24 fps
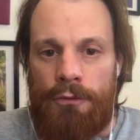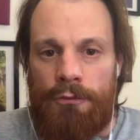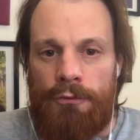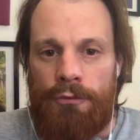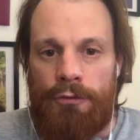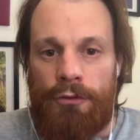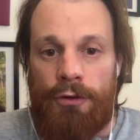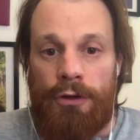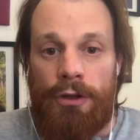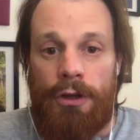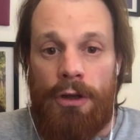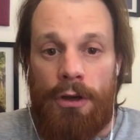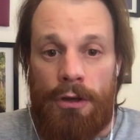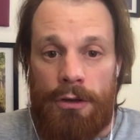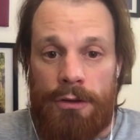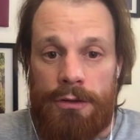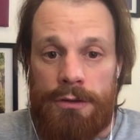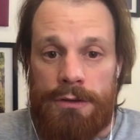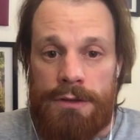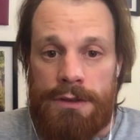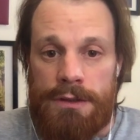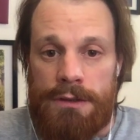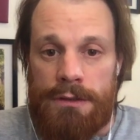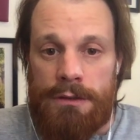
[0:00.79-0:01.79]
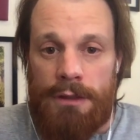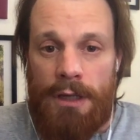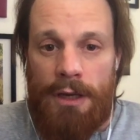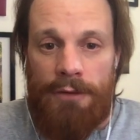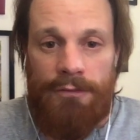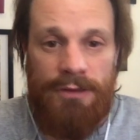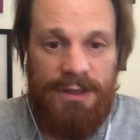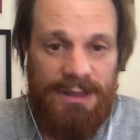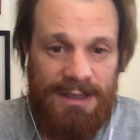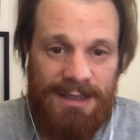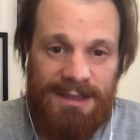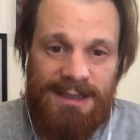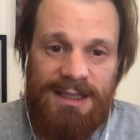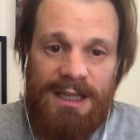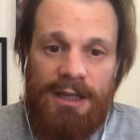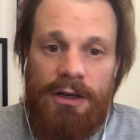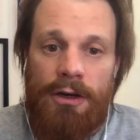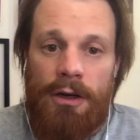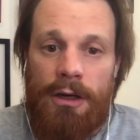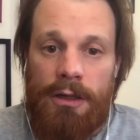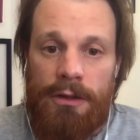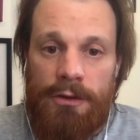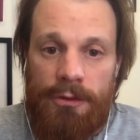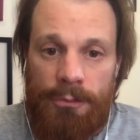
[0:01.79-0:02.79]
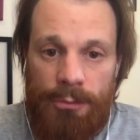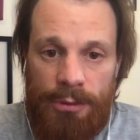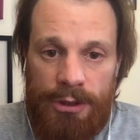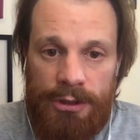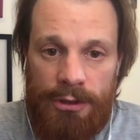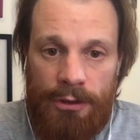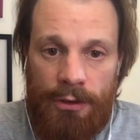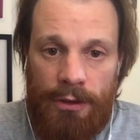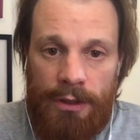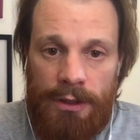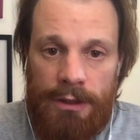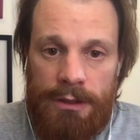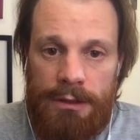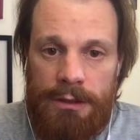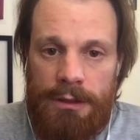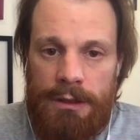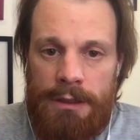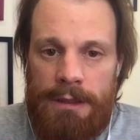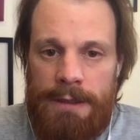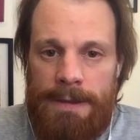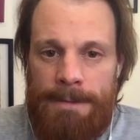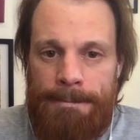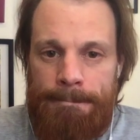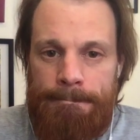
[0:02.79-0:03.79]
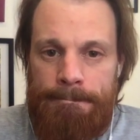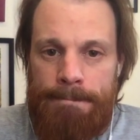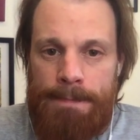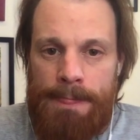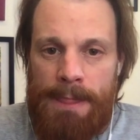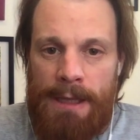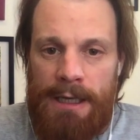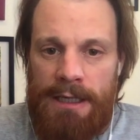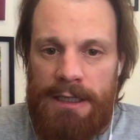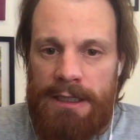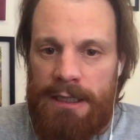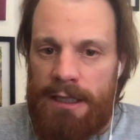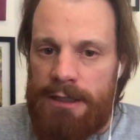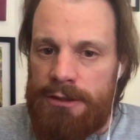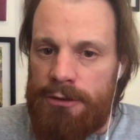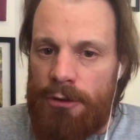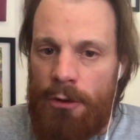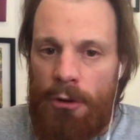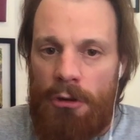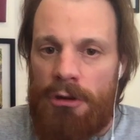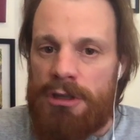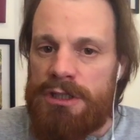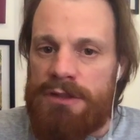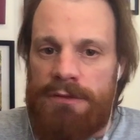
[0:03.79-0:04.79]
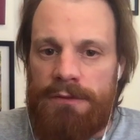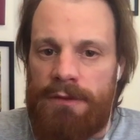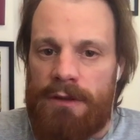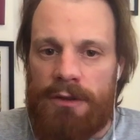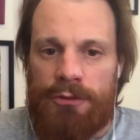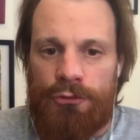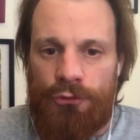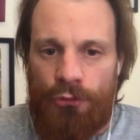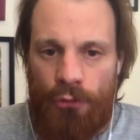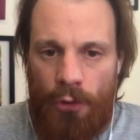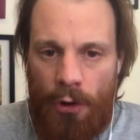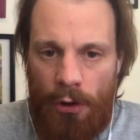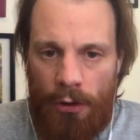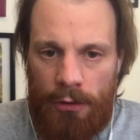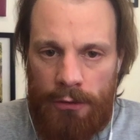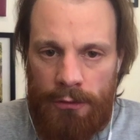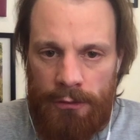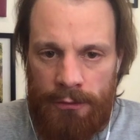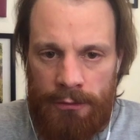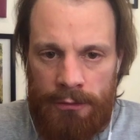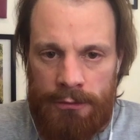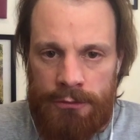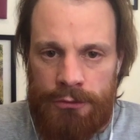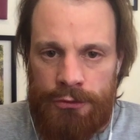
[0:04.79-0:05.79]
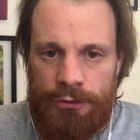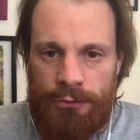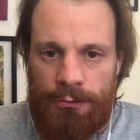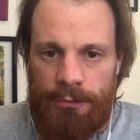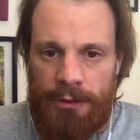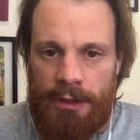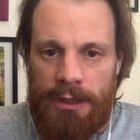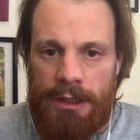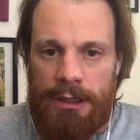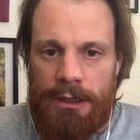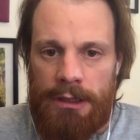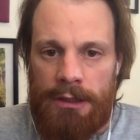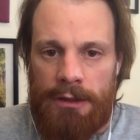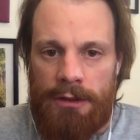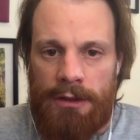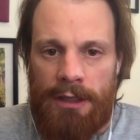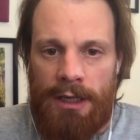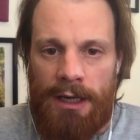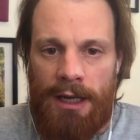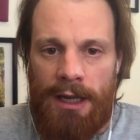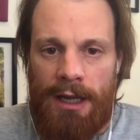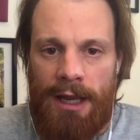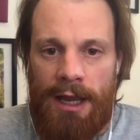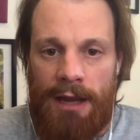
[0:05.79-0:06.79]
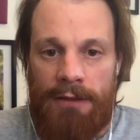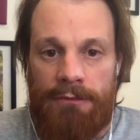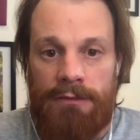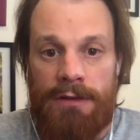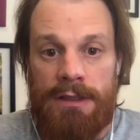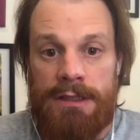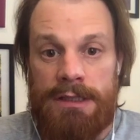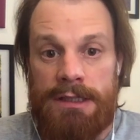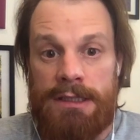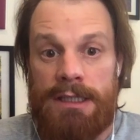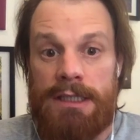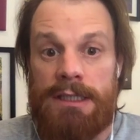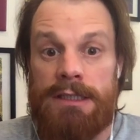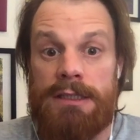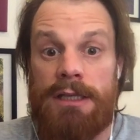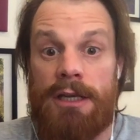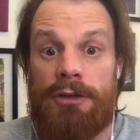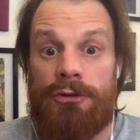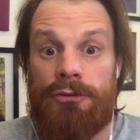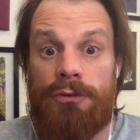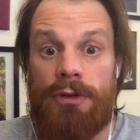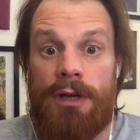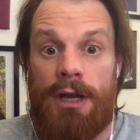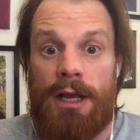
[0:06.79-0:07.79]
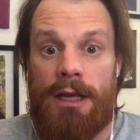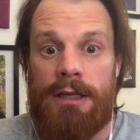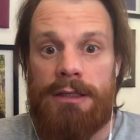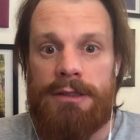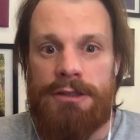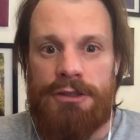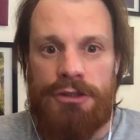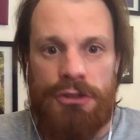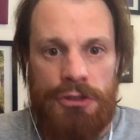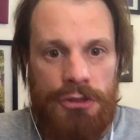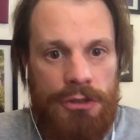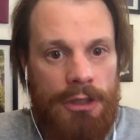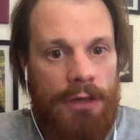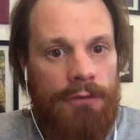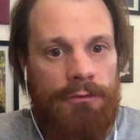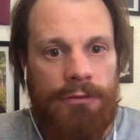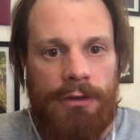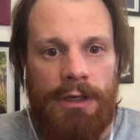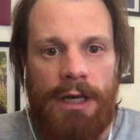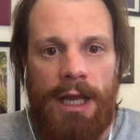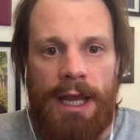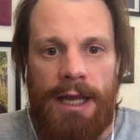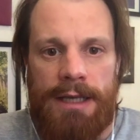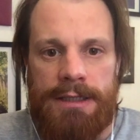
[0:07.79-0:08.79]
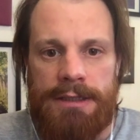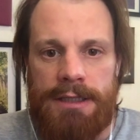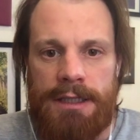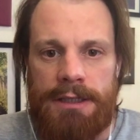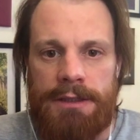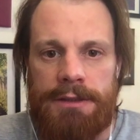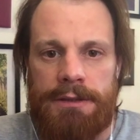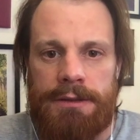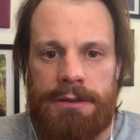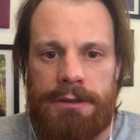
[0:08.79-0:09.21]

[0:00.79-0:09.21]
For years, ever since I got into Bitcoin, it has always felt wrong to me that I have this decentralized sovereign asset